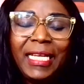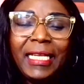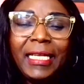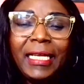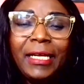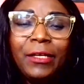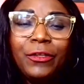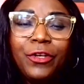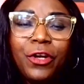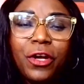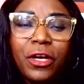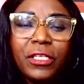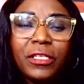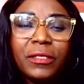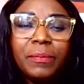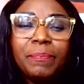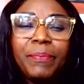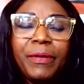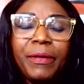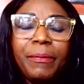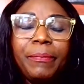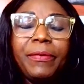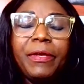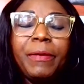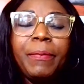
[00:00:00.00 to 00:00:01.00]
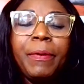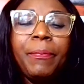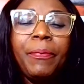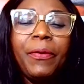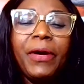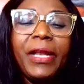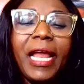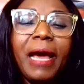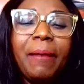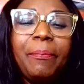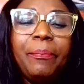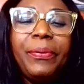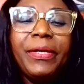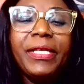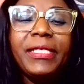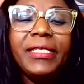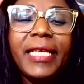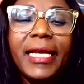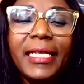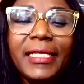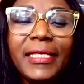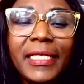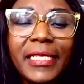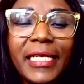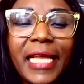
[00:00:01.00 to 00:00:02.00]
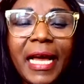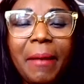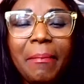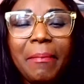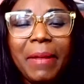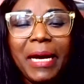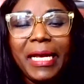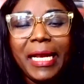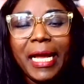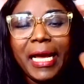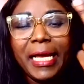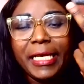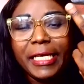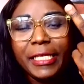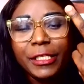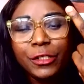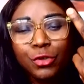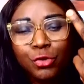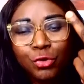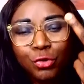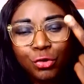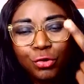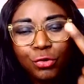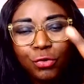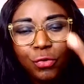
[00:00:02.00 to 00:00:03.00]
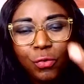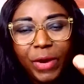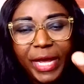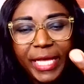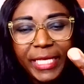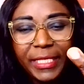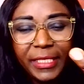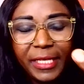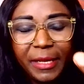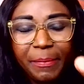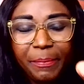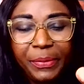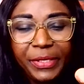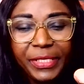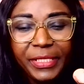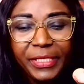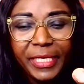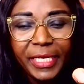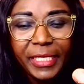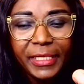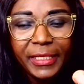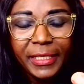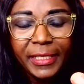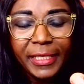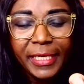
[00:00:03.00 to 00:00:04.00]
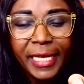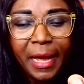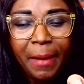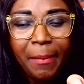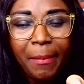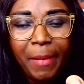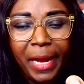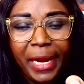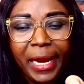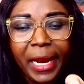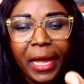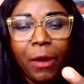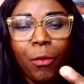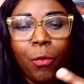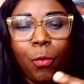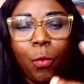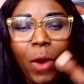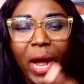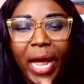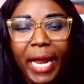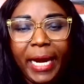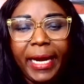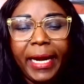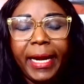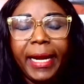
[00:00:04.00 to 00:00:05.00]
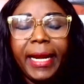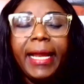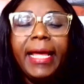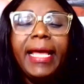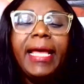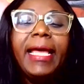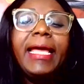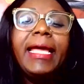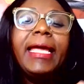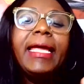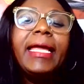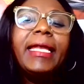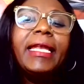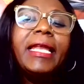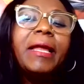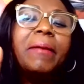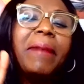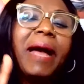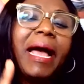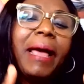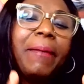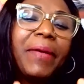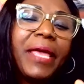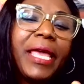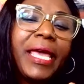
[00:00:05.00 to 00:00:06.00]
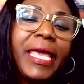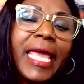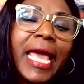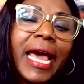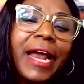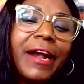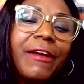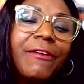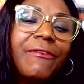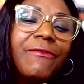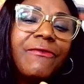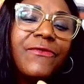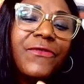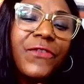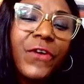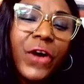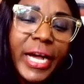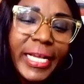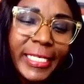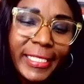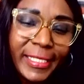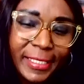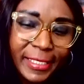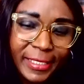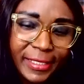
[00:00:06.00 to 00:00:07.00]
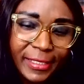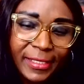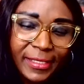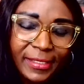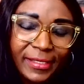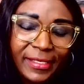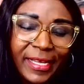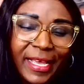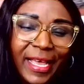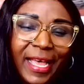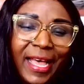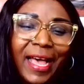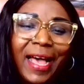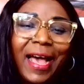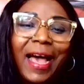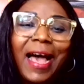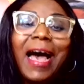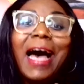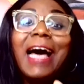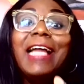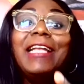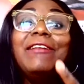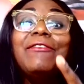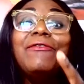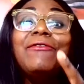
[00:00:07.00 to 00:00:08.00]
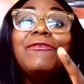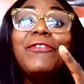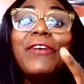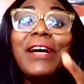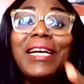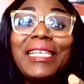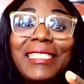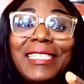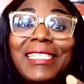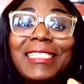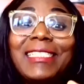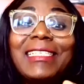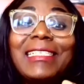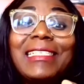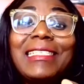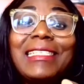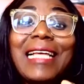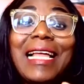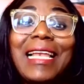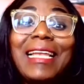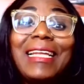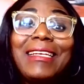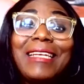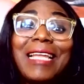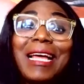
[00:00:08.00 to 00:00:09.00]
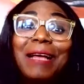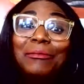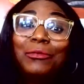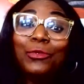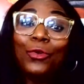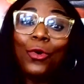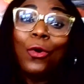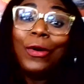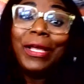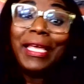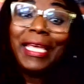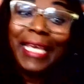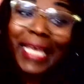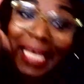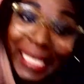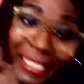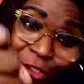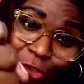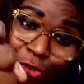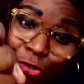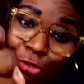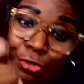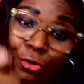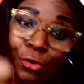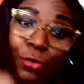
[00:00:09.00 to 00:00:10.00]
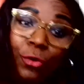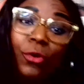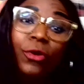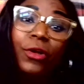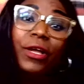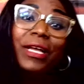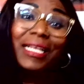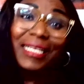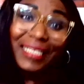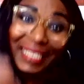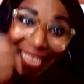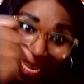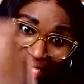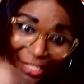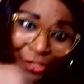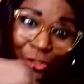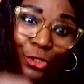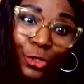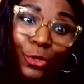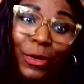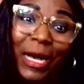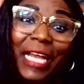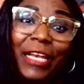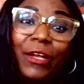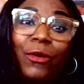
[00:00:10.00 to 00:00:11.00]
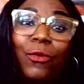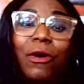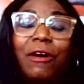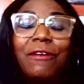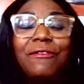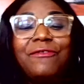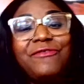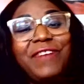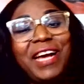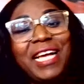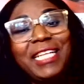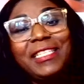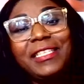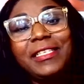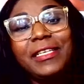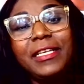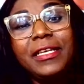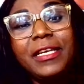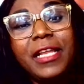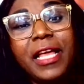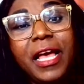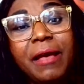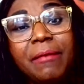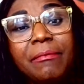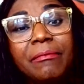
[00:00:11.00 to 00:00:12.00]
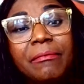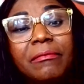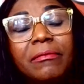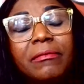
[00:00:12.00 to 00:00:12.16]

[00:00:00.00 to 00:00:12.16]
The people that present in that manner, is two ways they present in that manner. One, they might be hearing voices, and the voices is telling them to hit you, that you are the one fighting them.